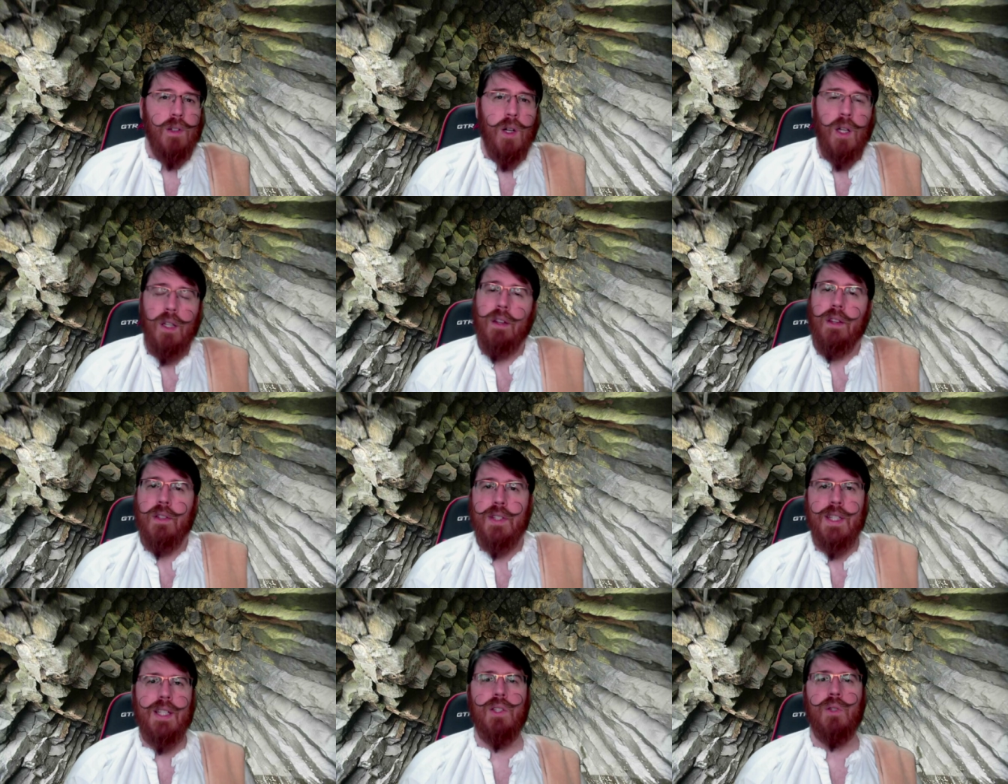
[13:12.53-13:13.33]
All of
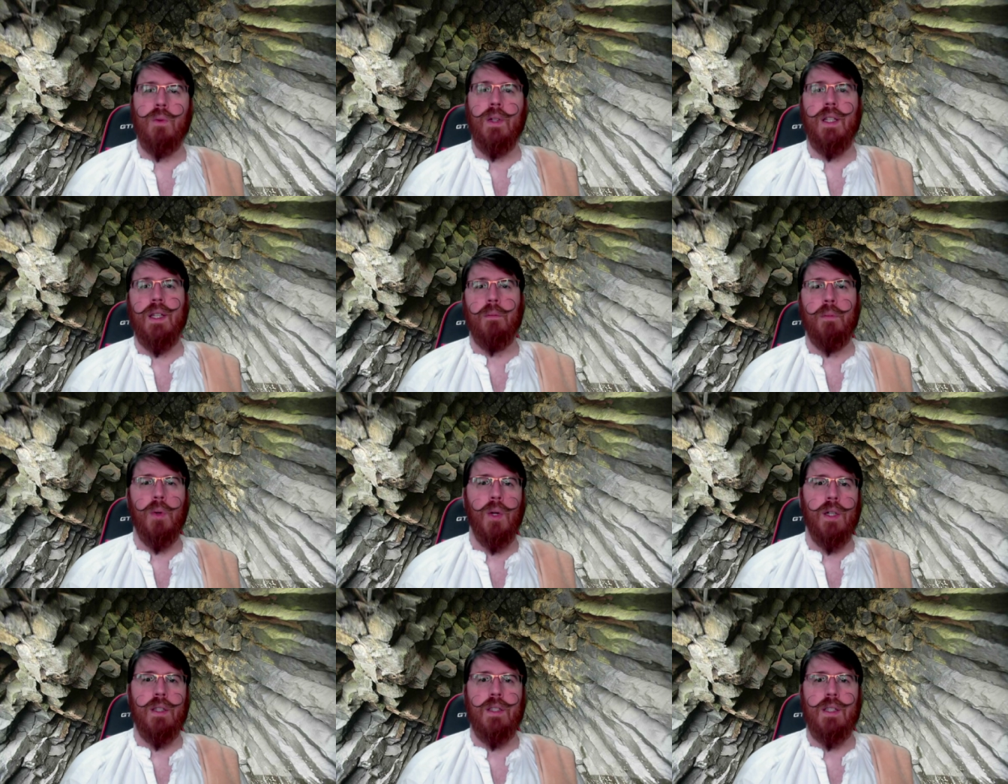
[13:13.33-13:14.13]
those things are really
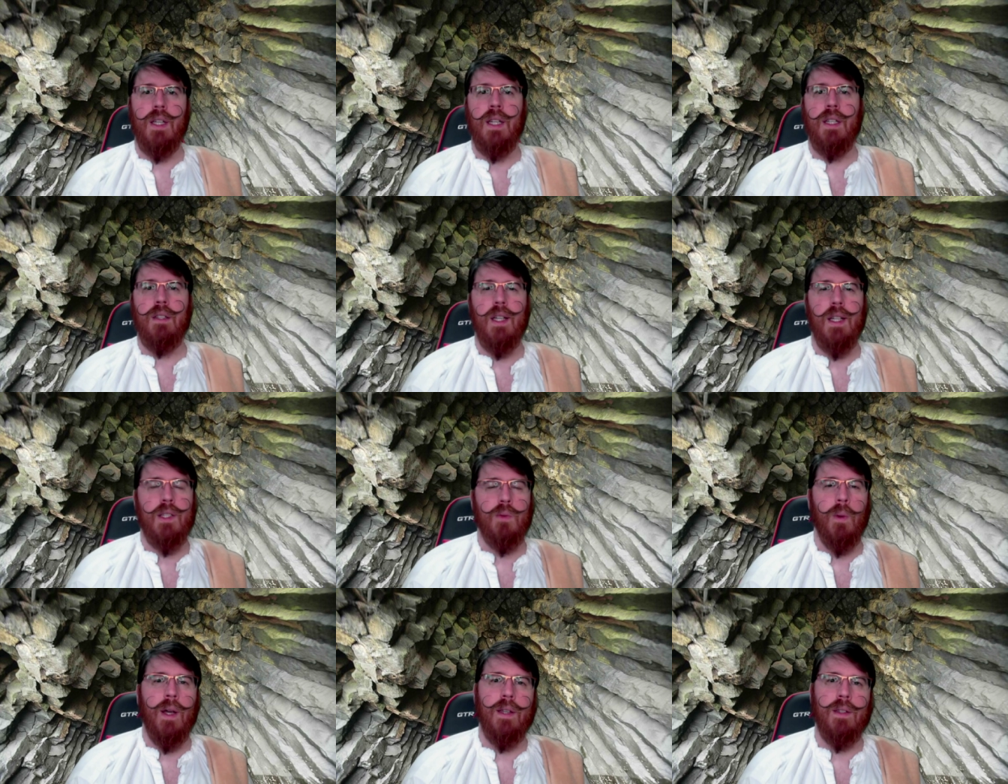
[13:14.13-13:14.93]
important, and
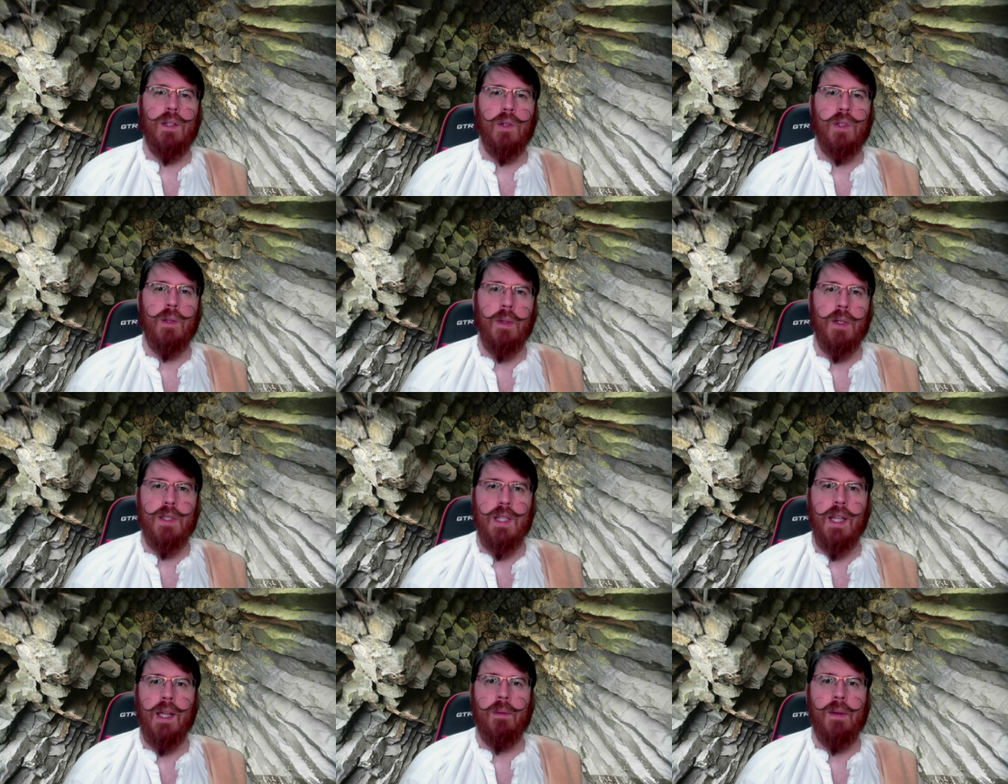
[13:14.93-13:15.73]
that's why
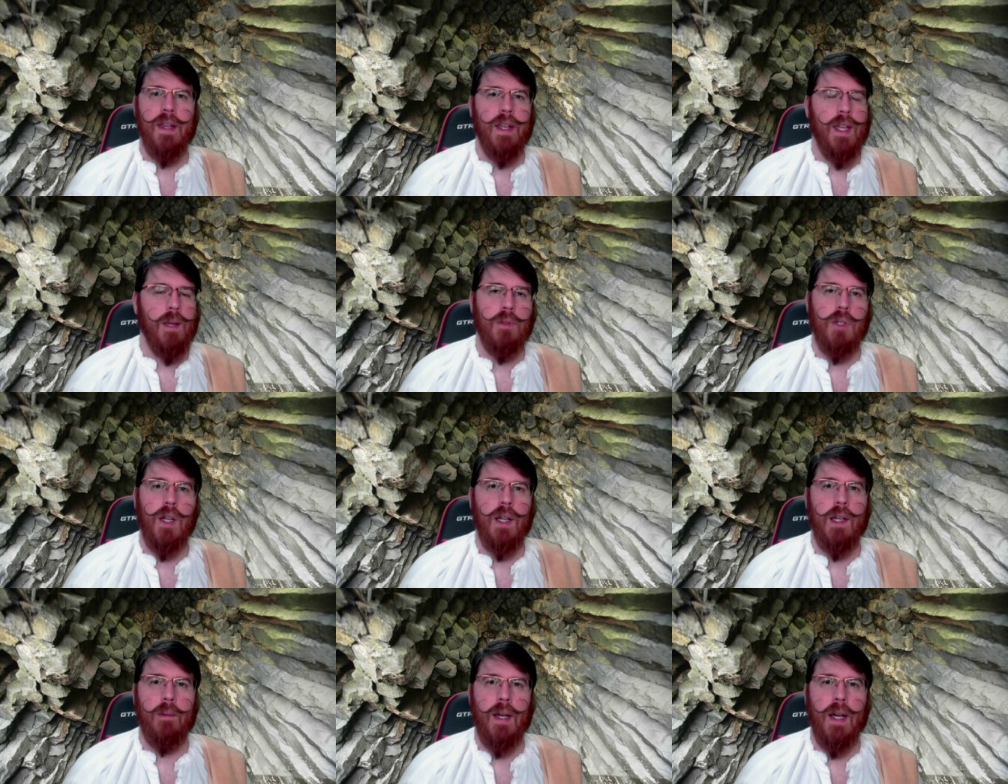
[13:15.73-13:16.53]
YouTubers like me keep
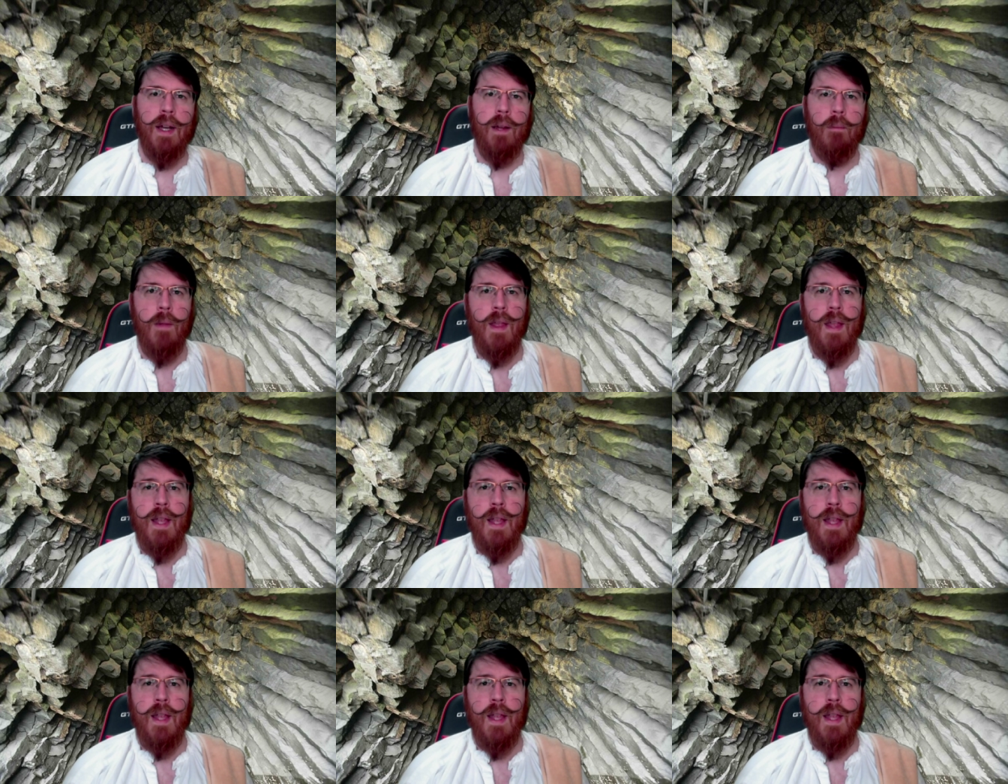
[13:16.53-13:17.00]
talking about it.